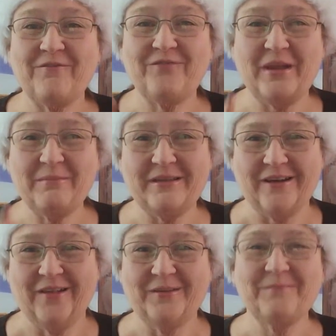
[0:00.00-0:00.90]
Family
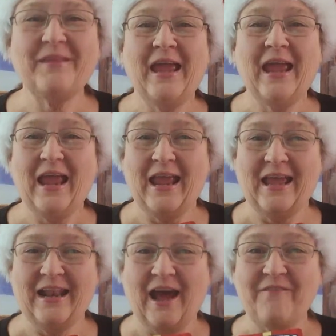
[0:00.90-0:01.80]
Dollar,
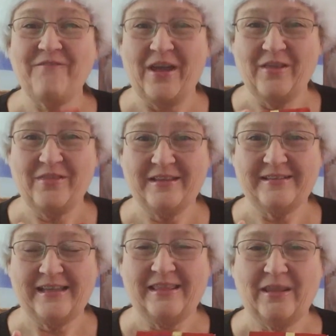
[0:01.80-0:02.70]
and I found
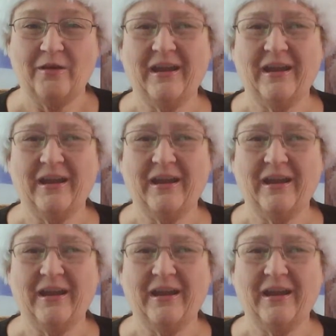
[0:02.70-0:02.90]
these in there.